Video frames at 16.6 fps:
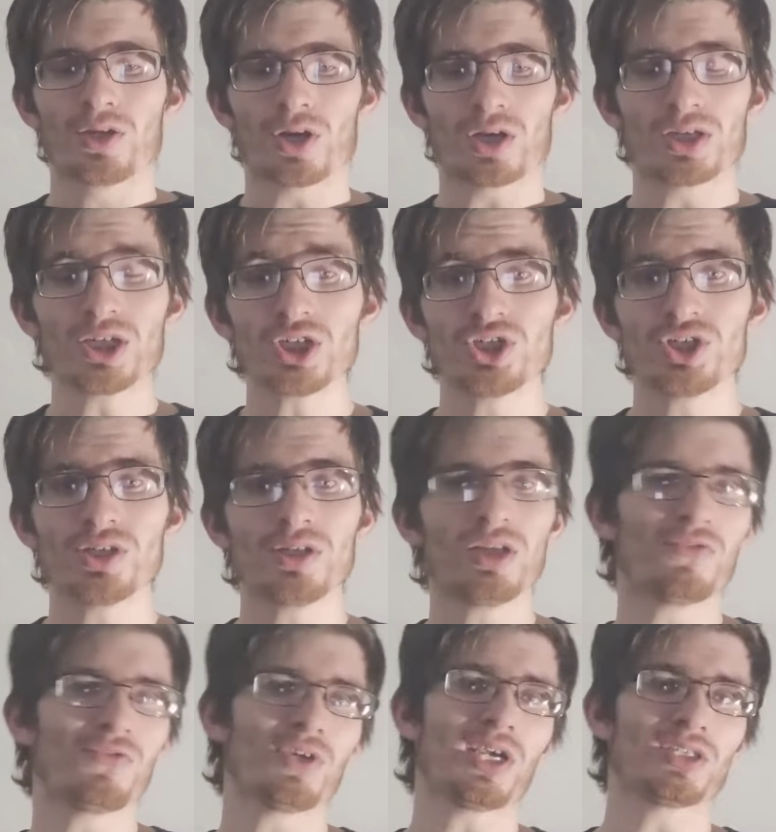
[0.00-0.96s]

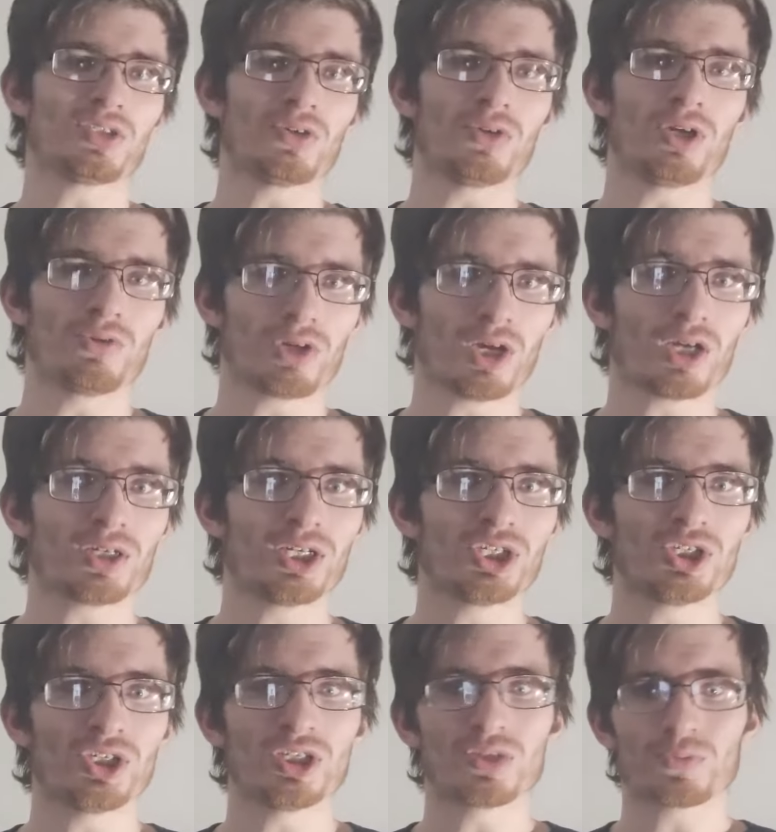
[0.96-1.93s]
Cognition, if you guys don't know,
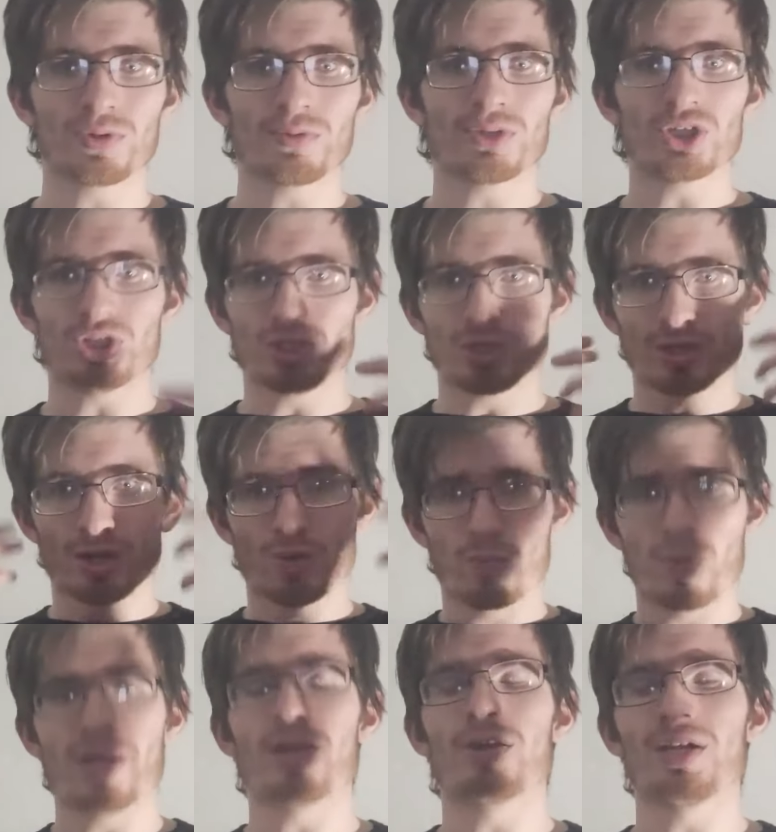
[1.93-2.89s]
cognition is pretty much your
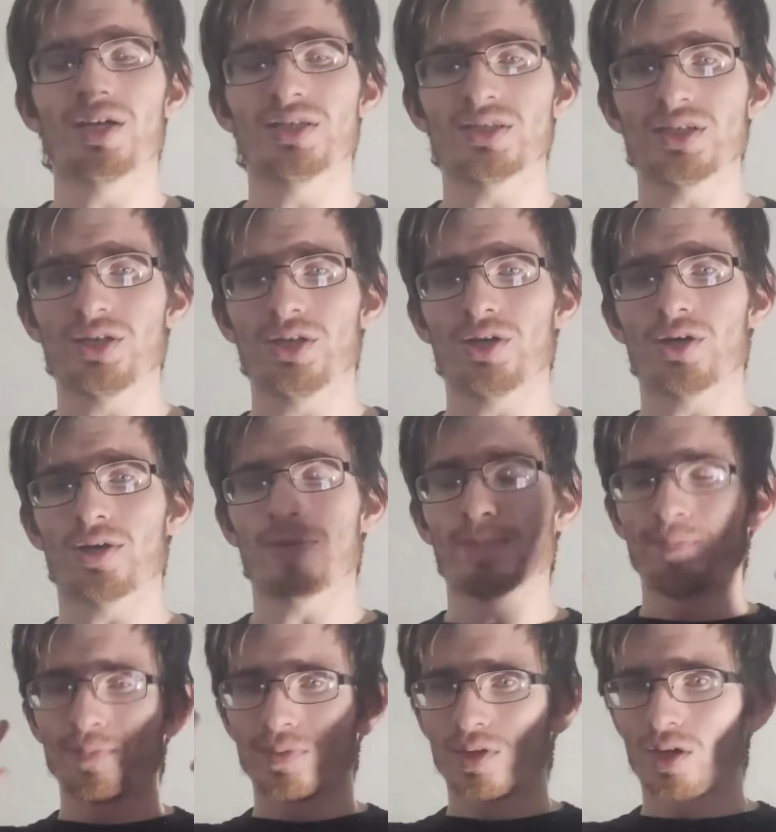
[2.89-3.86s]
awareness and
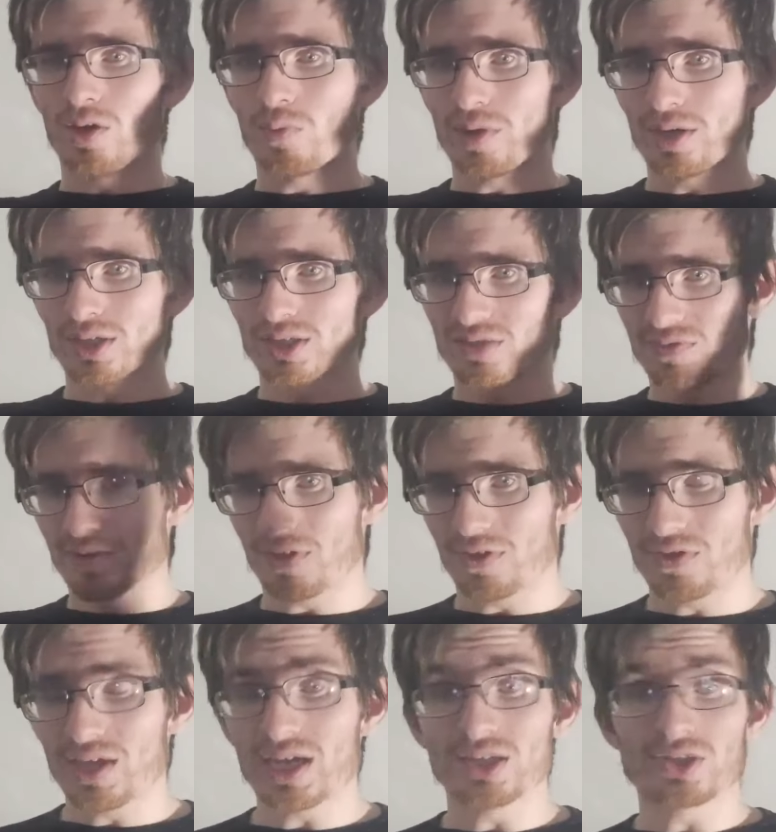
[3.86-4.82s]
your awareness of
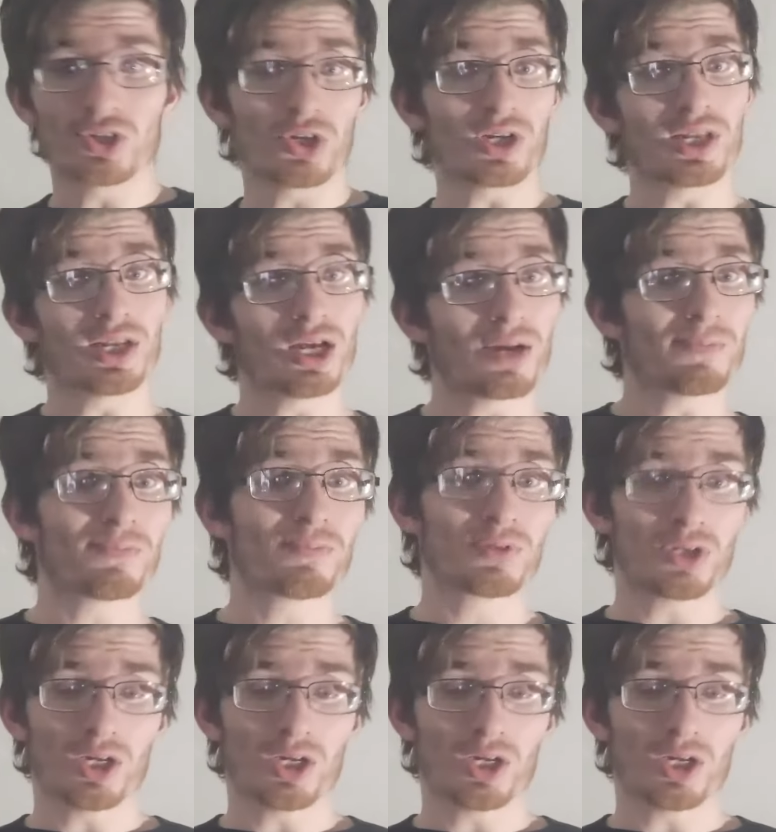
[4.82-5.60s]
other things. Look it up.